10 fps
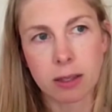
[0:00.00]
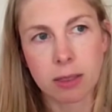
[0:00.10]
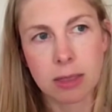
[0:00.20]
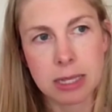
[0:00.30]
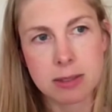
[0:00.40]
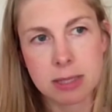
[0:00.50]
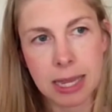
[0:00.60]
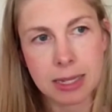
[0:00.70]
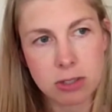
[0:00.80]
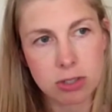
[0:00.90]
these
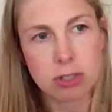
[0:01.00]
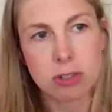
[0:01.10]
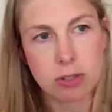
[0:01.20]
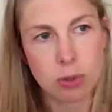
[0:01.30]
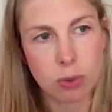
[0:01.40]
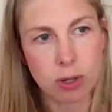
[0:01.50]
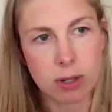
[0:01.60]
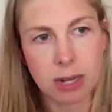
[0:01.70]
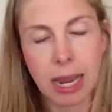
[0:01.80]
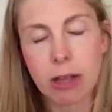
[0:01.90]
cancers
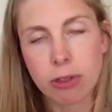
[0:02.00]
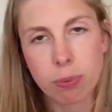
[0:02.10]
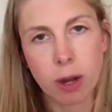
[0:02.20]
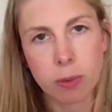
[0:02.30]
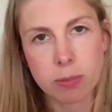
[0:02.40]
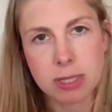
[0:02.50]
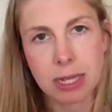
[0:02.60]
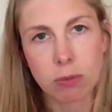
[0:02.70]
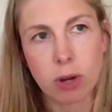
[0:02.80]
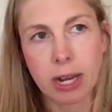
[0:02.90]
or health problems
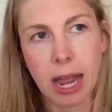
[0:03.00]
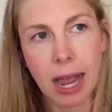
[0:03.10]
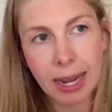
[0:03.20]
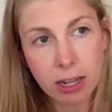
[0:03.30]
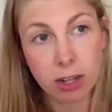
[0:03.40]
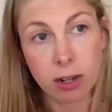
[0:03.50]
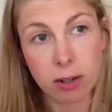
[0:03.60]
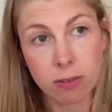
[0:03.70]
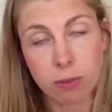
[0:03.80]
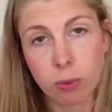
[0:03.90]
can run higher